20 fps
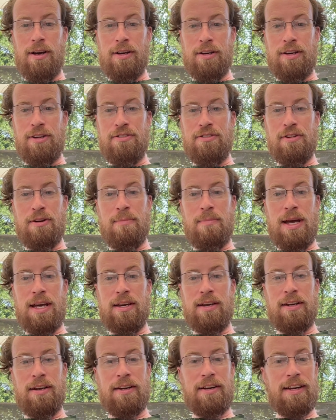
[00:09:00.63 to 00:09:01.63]
consider
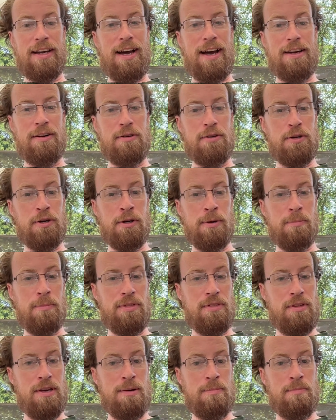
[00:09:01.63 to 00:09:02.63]
making an
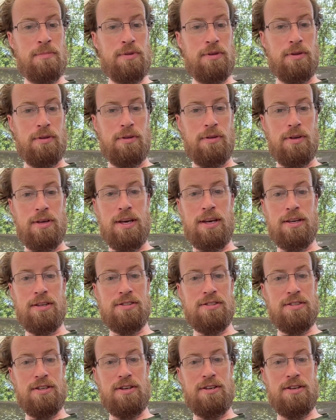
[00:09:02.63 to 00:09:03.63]
echinoderm-themed ink
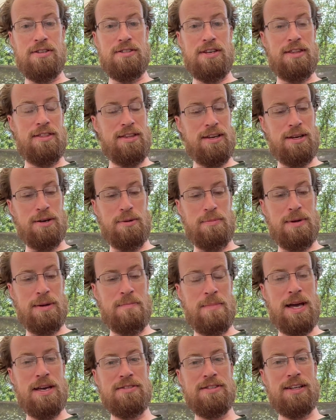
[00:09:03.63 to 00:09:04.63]
series? I think it would be
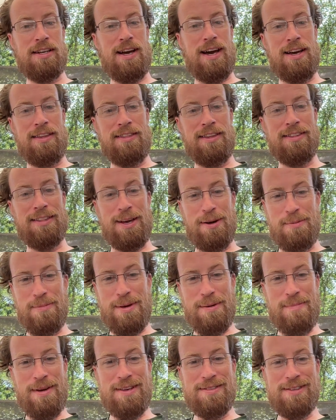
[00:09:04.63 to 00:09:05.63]
amazing. I think that would
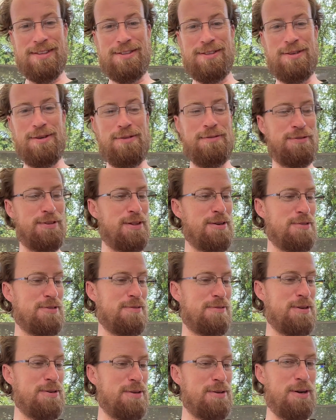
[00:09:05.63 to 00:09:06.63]
be amazing, too. For those
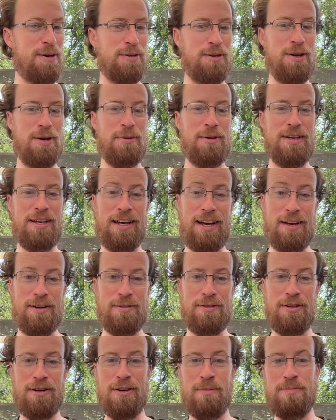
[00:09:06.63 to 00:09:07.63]
of you who don't know,
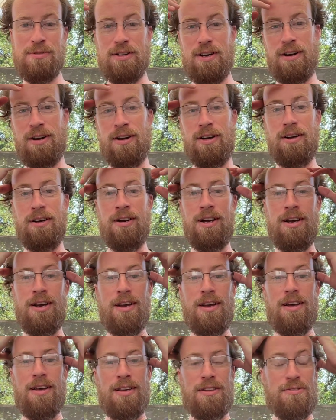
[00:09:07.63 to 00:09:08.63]
echinoderms
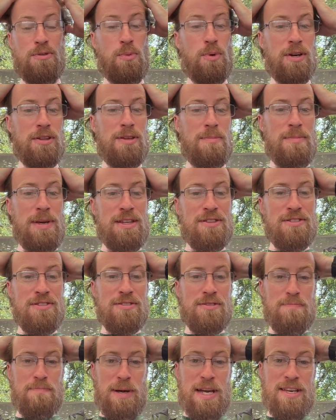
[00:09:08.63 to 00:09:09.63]
it's a word that means
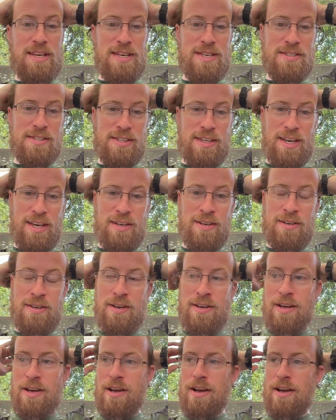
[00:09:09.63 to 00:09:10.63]
spiky
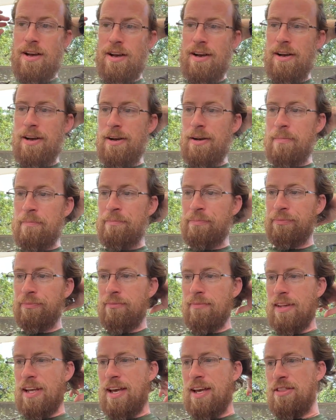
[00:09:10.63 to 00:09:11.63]
skin, and
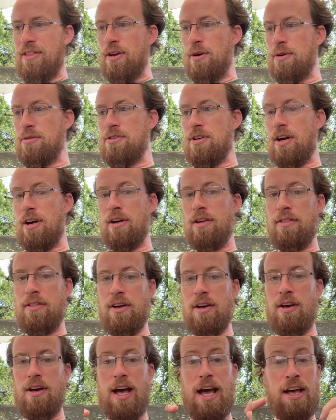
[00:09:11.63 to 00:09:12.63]
those are
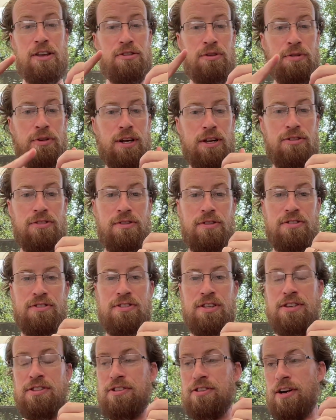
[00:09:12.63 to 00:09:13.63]
the asteroids, the
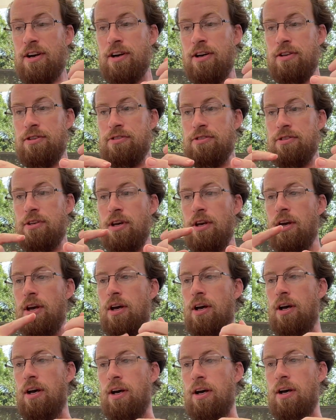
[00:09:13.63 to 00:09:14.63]
sea stars,
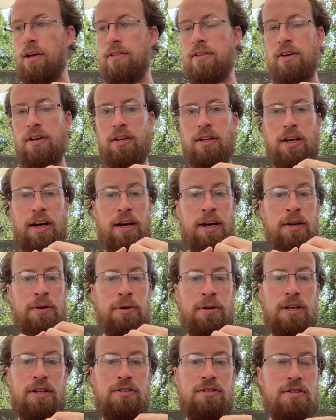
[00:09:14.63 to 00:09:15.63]
the
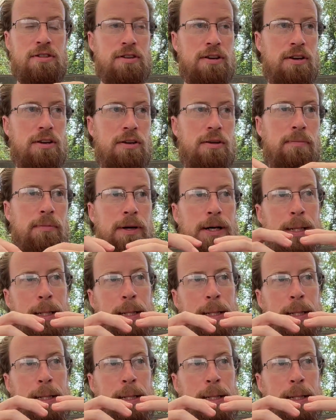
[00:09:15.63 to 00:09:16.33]
echinoids, the